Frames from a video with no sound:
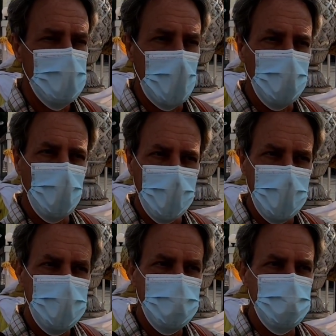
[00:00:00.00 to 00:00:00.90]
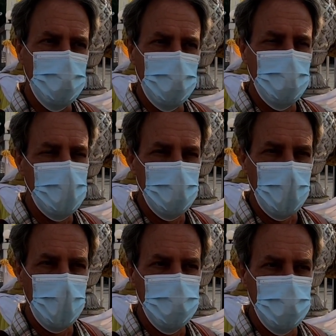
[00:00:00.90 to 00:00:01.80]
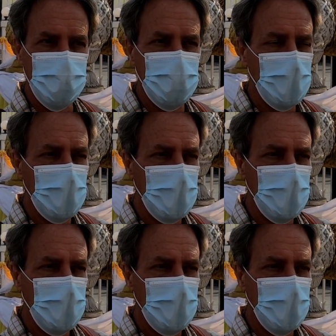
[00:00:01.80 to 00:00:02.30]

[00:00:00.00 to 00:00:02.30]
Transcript: So I'm going into immigration,